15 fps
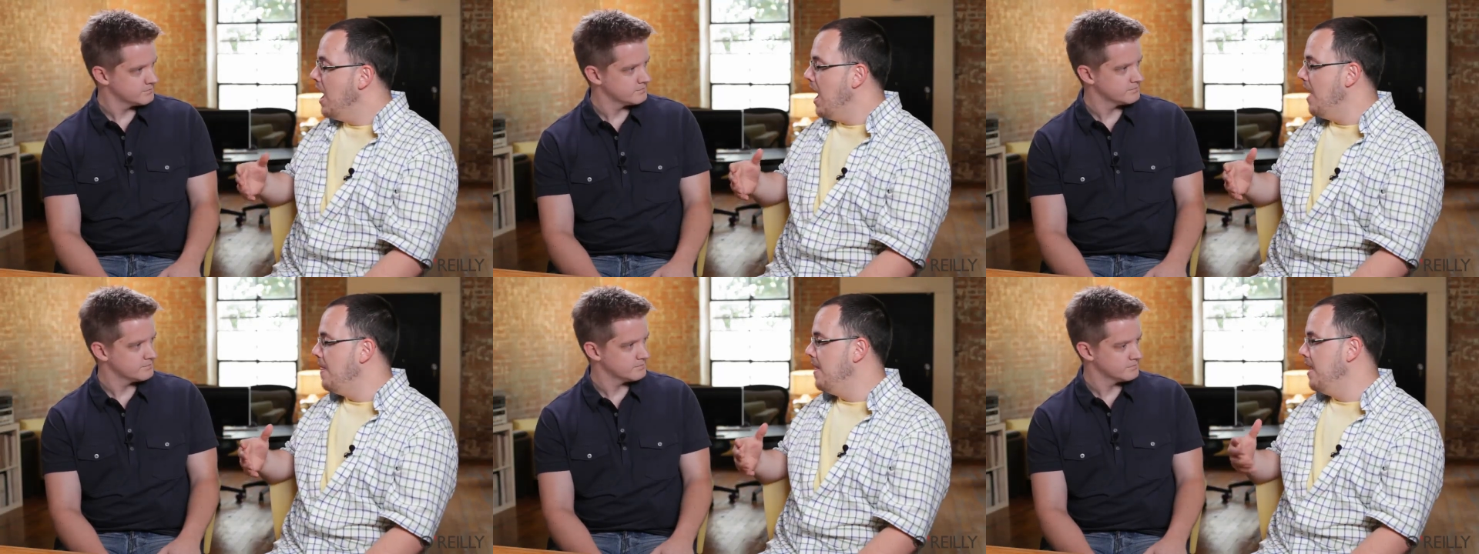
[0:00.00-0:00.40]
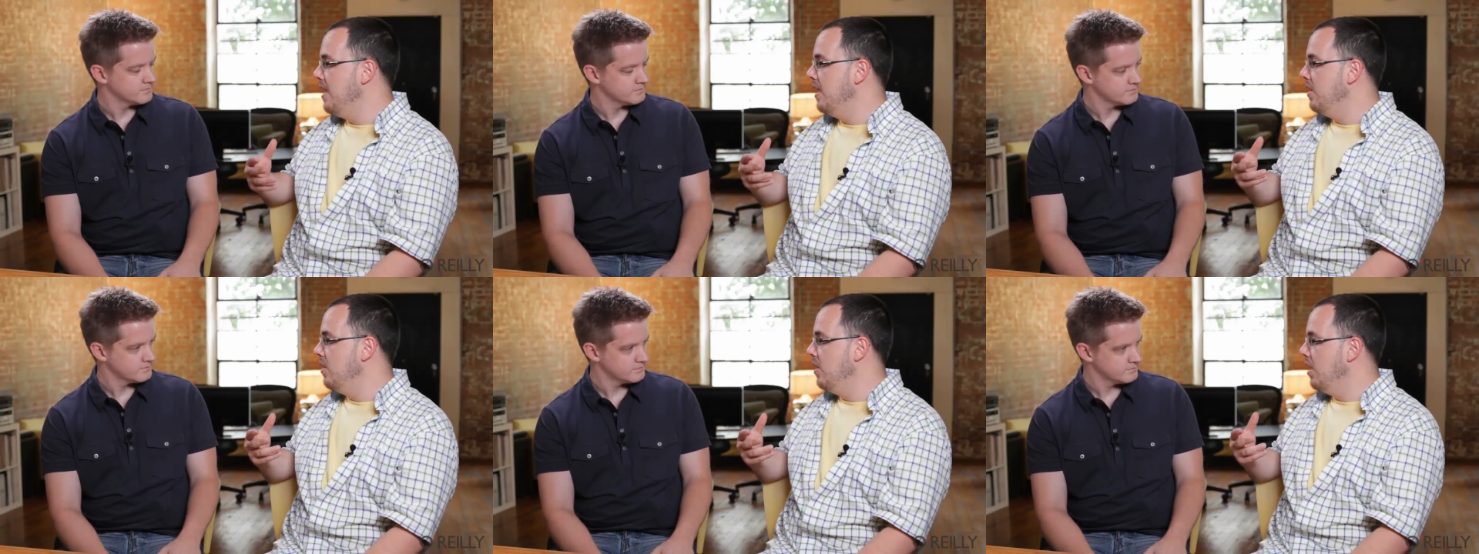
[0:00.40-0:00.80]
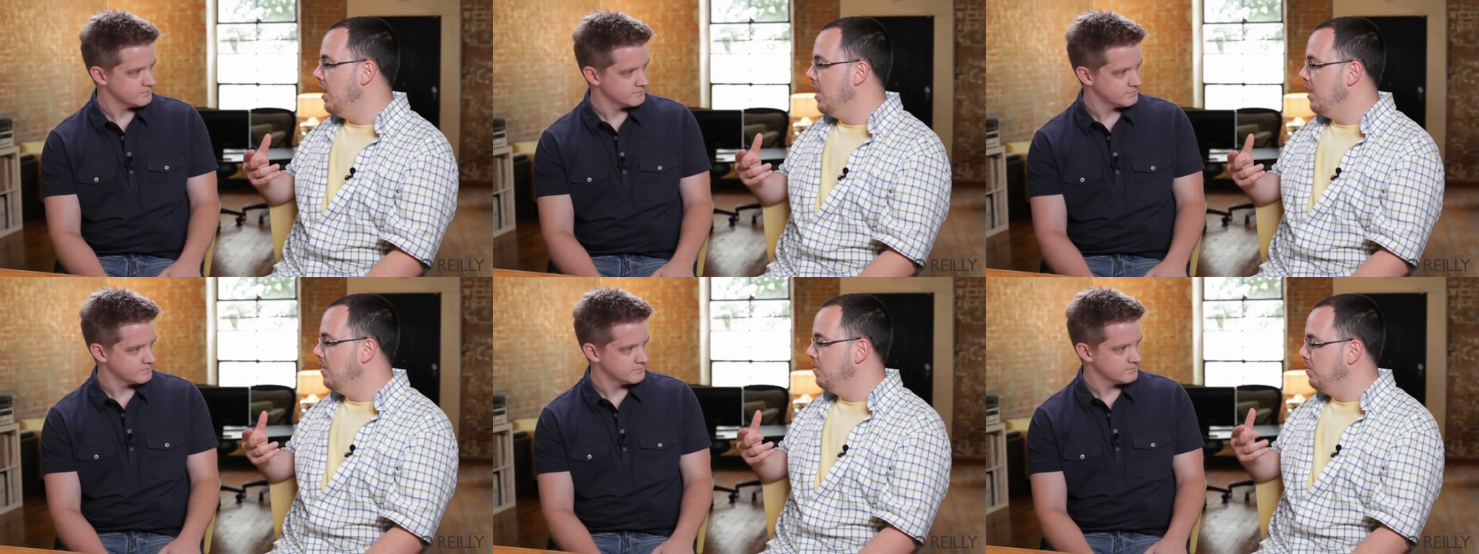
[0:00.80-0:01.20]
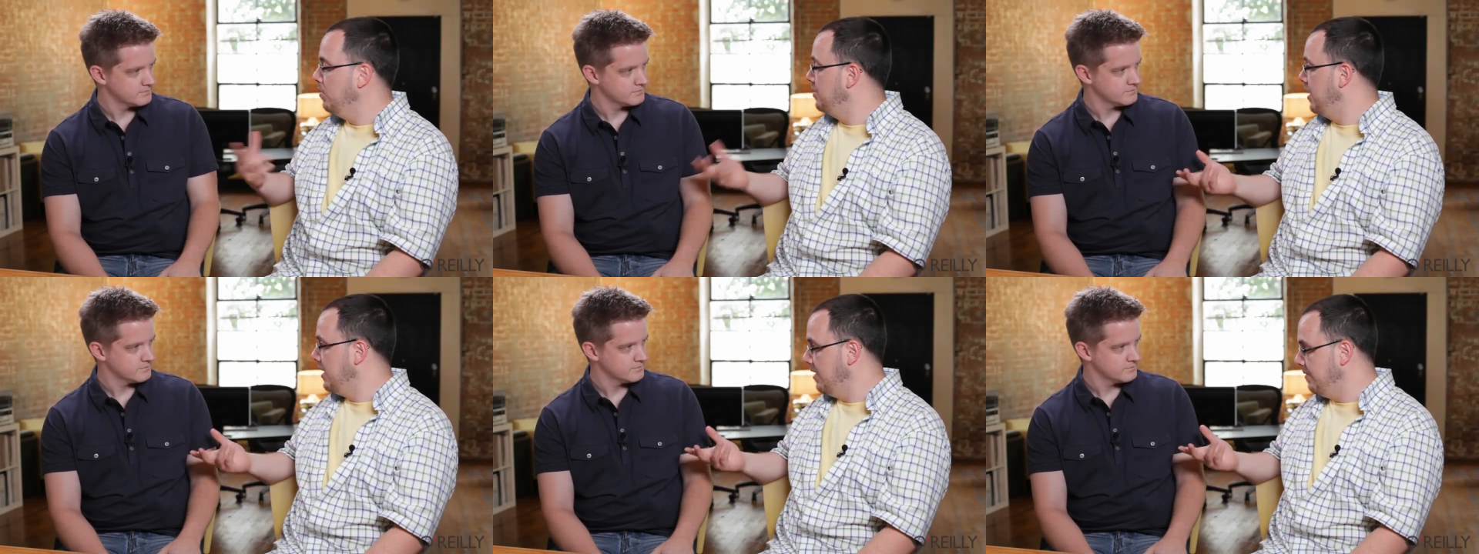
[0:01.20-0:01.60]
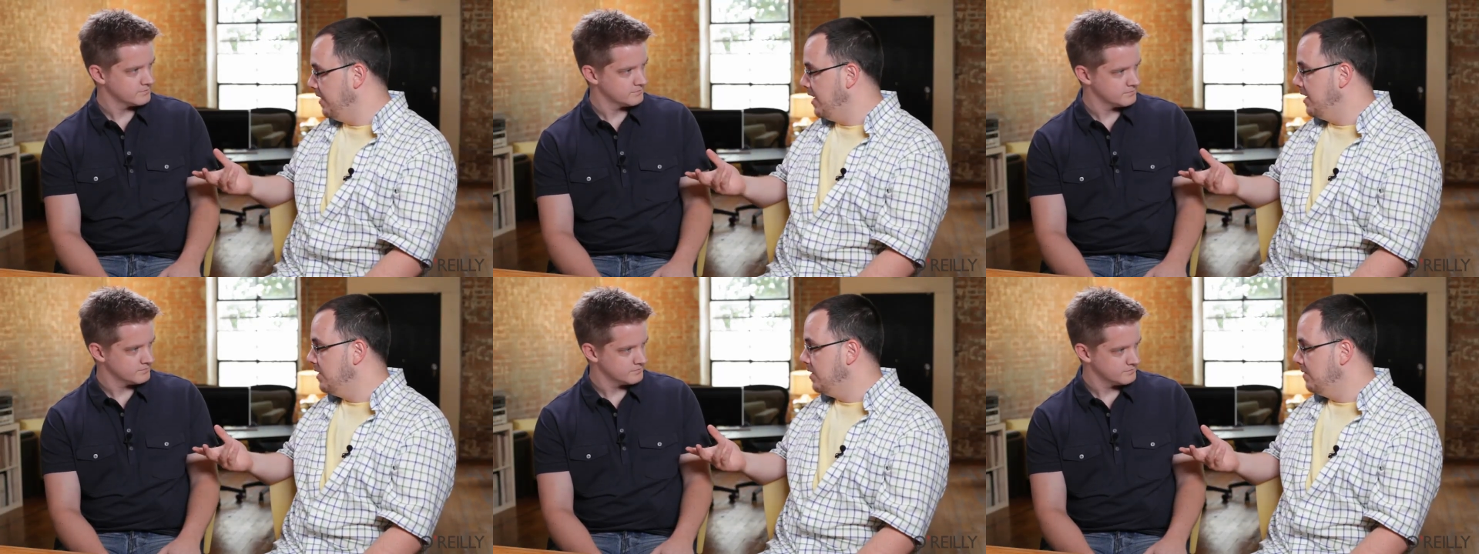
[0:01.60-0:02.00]
Speaker 1: And then um, we'll take
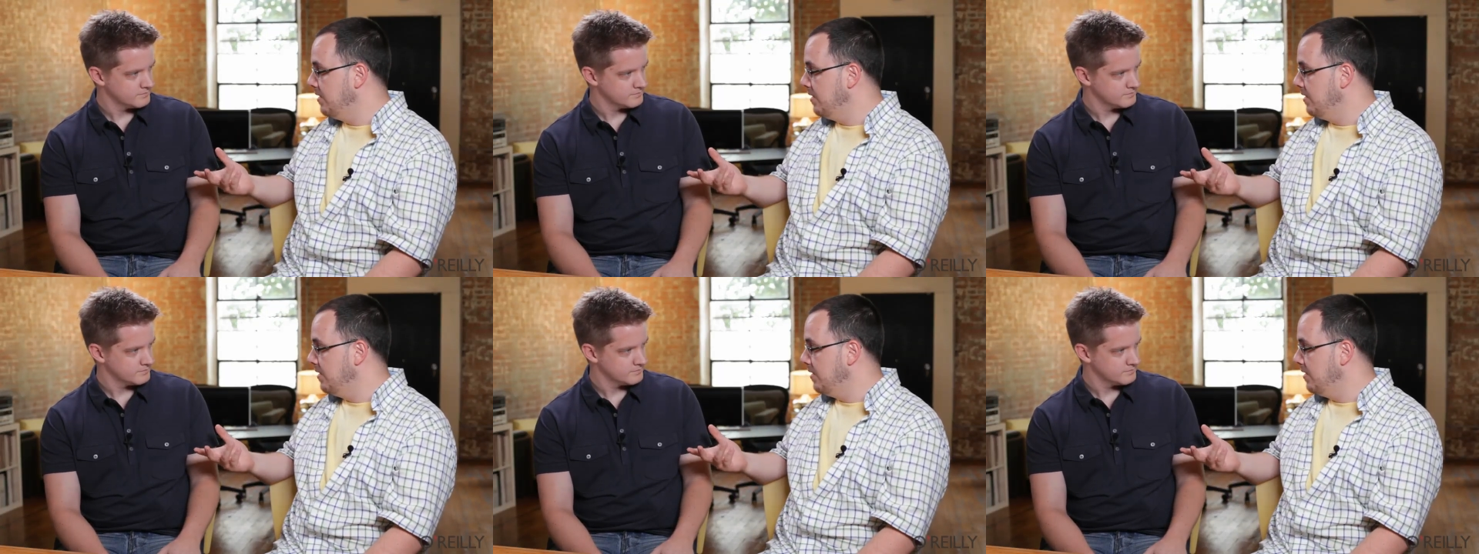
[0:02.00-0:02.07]
advantage of